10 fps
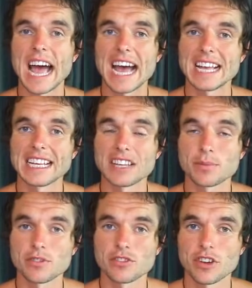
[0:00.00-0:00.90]
and it's
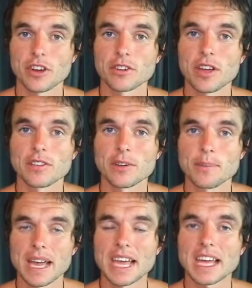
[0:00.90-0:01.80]
been shown to
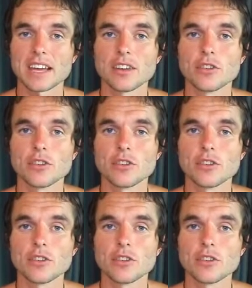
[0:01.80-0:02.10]
make